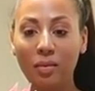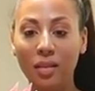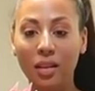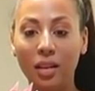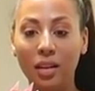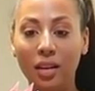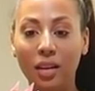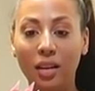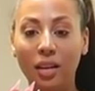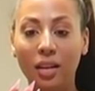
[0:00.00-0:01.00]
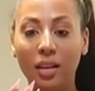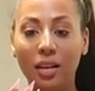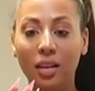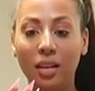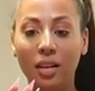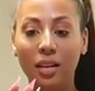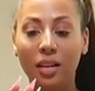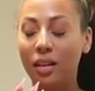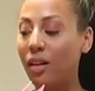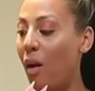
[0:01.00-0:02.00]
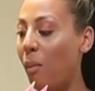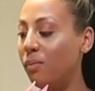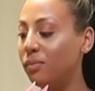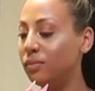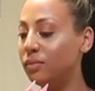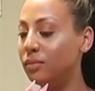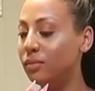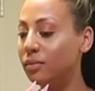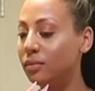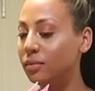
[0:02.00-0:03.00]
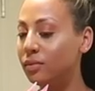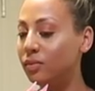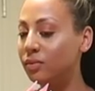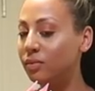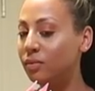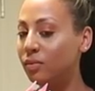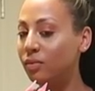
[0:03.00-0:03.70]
No one is speaking in this clip.